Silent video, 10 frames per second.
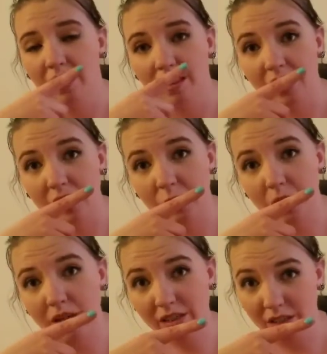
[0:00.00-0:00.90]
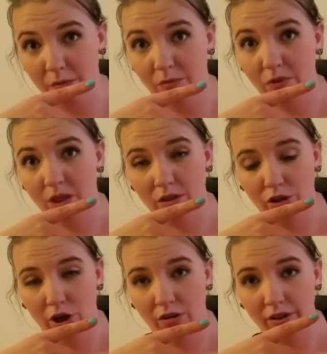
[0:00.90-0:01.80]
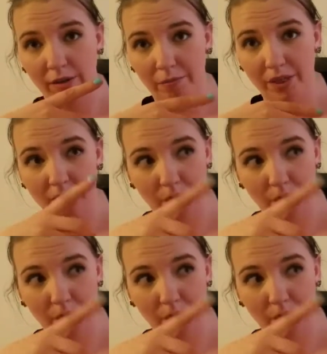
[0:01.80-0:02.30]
These ones, the chocolate peanut